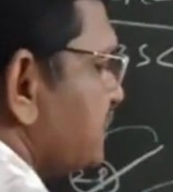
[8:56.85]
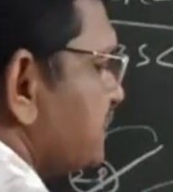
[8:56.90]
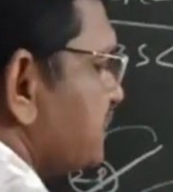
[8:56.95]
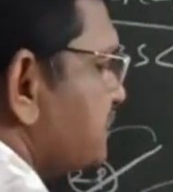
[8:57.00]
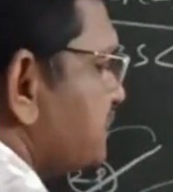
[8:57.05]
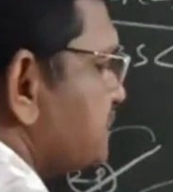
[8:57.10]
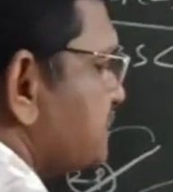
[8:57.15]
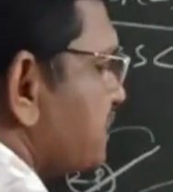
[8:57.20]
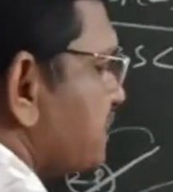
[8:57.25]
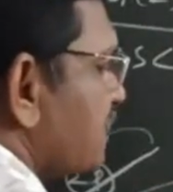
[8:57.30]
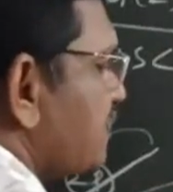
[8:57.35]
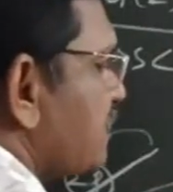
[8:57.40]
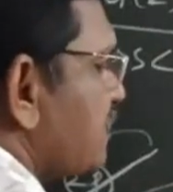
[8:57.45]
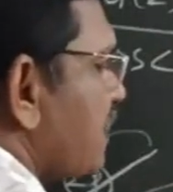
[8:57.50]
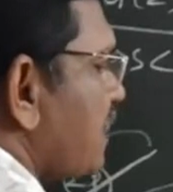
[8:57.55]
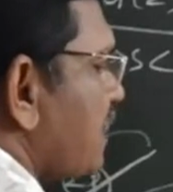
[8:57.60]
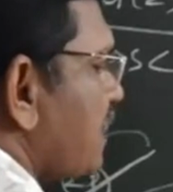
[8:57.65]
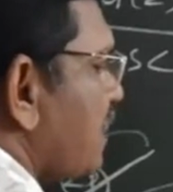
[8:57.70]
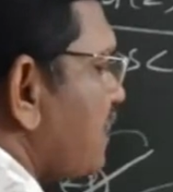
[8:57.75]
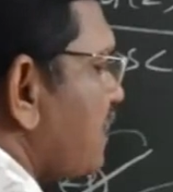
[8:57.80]
is
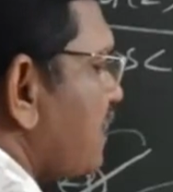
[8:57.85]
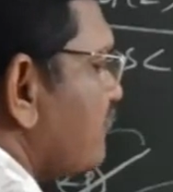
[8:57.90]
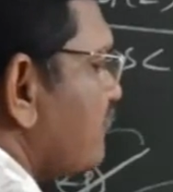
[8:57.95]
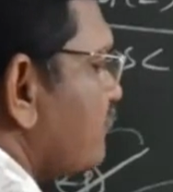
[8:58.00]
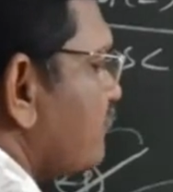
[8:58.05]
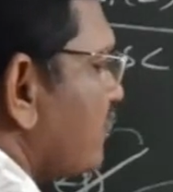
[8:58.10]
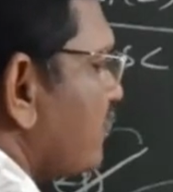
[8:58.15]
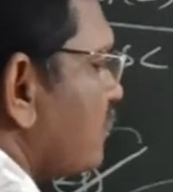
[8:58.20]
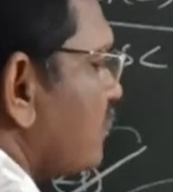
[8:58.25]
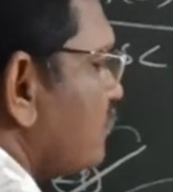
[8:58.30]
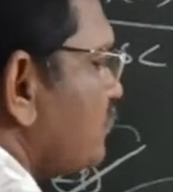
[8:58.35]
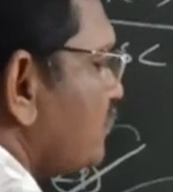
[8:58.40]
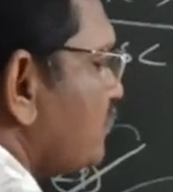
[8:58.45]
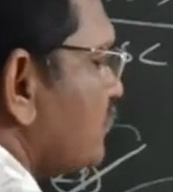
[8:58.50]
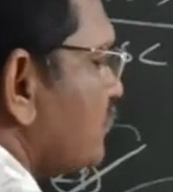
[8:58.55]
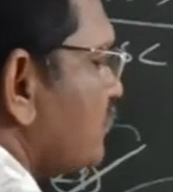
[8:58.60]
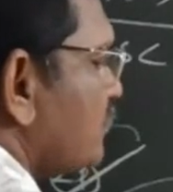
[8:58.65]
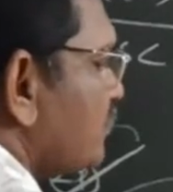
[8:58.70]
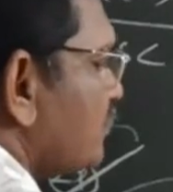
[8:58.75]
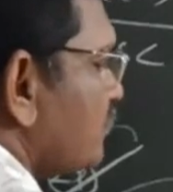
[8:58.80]
called half-bow
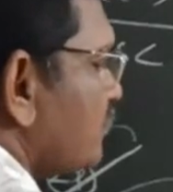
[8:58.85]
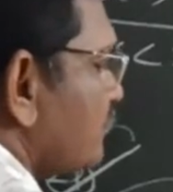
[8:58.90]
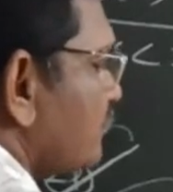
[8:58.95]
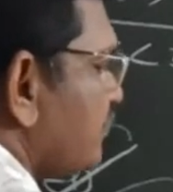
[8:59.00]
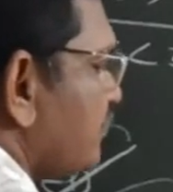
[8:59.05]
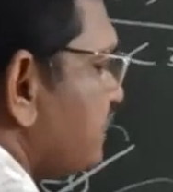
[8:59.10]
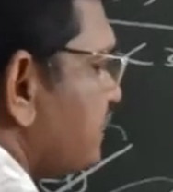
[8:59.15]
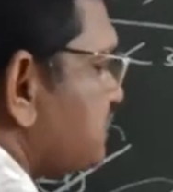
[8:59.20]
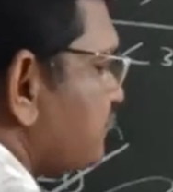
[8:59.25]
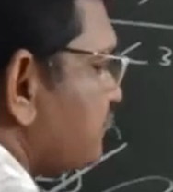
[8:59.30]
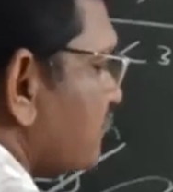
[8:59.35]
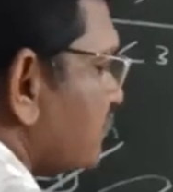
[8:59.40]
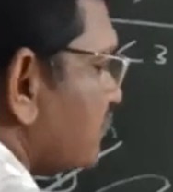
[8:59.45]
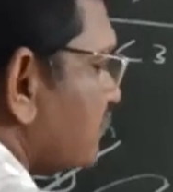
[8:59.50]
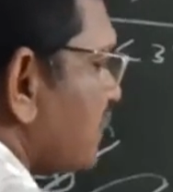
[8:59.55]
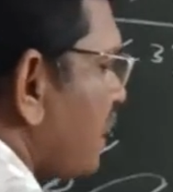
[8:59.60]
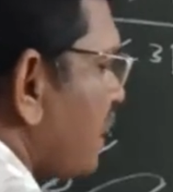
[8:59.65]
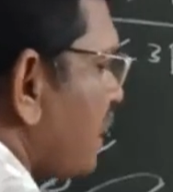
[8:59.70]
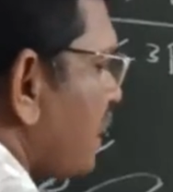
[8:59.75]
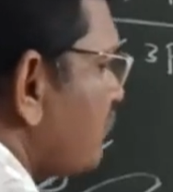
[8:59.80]

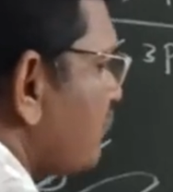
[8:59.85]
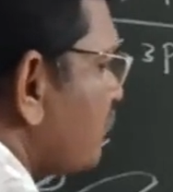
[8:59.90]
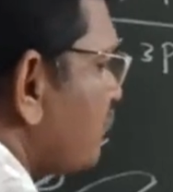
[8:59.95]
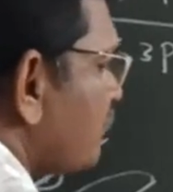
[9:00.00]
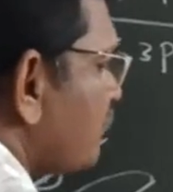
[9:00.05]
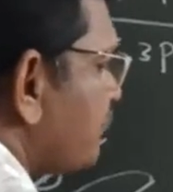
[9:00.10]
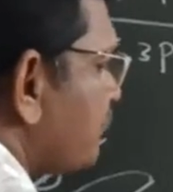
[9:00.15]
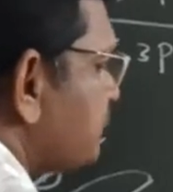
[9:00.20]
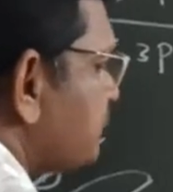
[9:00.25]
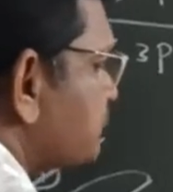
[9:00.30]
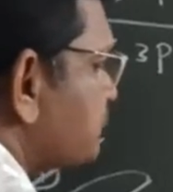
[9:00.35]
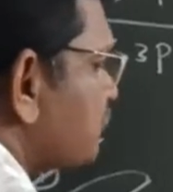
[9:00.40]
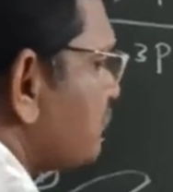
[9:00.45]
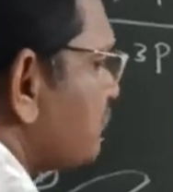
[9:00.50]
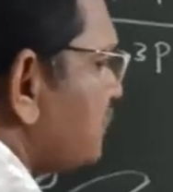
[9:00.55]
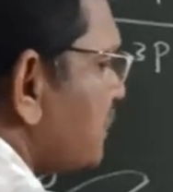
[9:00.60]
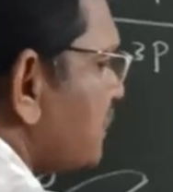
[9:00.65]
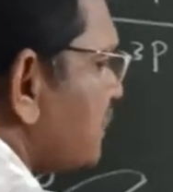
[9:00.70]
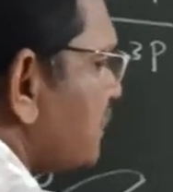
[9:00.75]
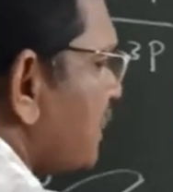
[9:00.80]
principle. Half-bow
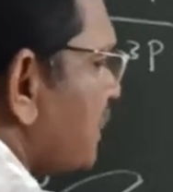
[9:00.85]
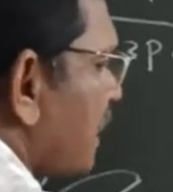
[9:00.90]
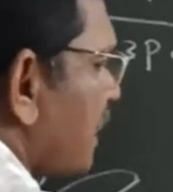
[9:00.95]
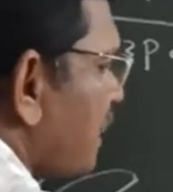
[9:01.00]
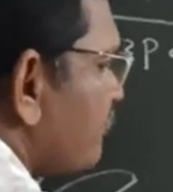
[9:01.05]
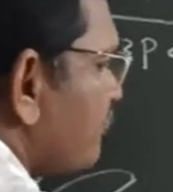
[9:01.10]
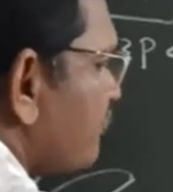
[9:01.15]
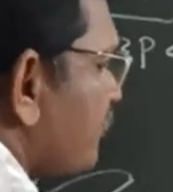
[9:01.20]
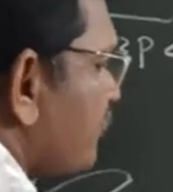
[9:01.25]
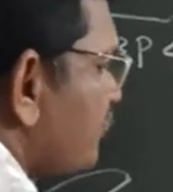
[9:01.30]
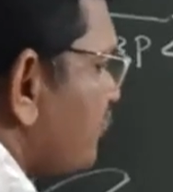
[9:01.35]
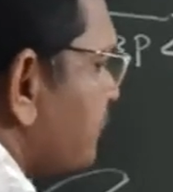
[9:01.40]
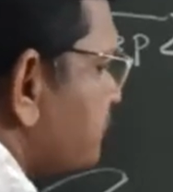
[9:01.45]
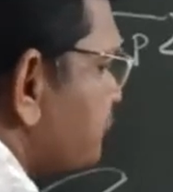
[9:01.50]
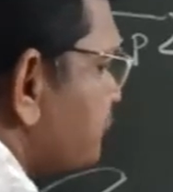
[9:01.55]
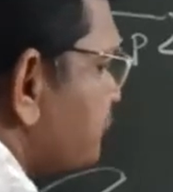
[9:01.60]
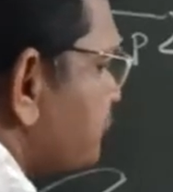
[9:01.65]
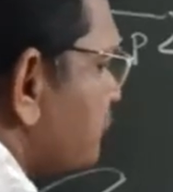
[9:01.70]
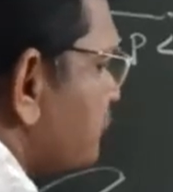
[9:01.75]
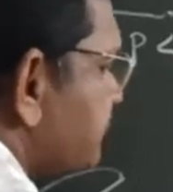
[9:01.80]
principle. Half-bow
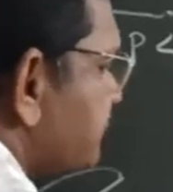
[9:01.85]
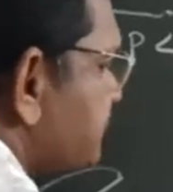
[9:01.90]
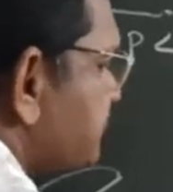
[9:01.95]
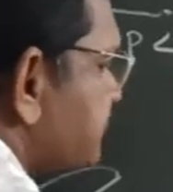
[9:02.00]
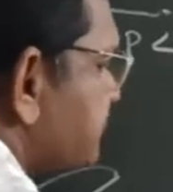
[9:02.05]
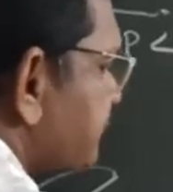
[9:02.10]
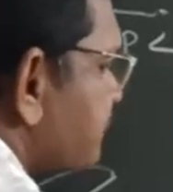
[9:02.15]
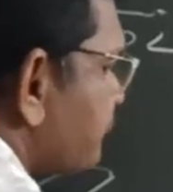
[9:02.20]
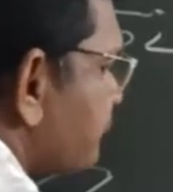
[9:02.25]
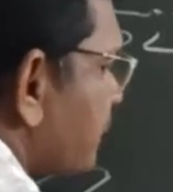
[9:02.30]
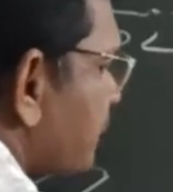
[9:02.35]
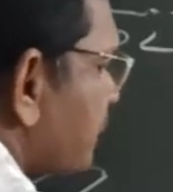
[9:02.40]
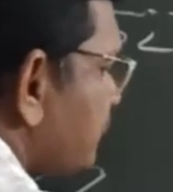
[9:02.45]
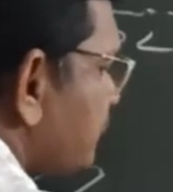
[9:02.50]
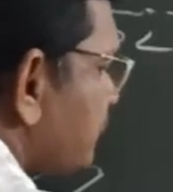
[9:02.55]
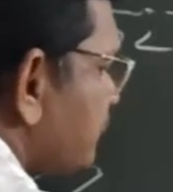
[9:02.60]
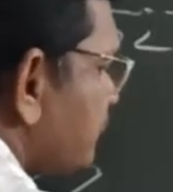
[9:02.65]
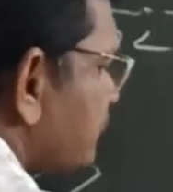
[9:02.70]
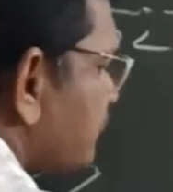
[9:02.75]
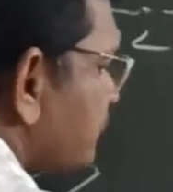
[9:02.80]
principle. It is nothing
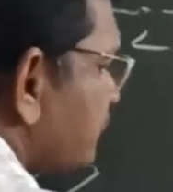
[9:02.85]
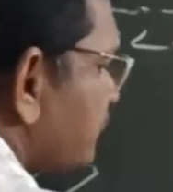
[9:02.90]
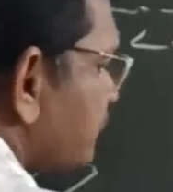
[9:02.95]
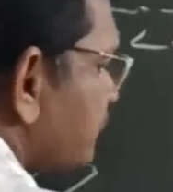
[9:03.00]
but,